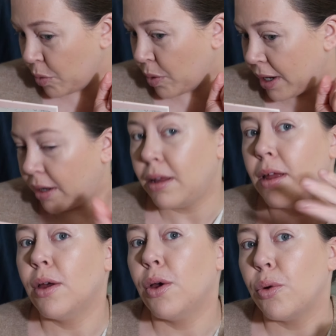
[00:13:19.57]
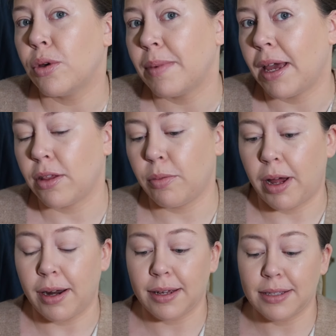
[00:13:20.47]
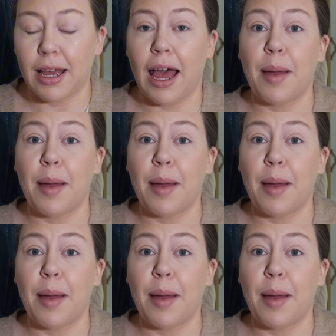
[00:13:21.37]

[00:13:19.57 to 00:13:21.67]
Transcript: well with my other products.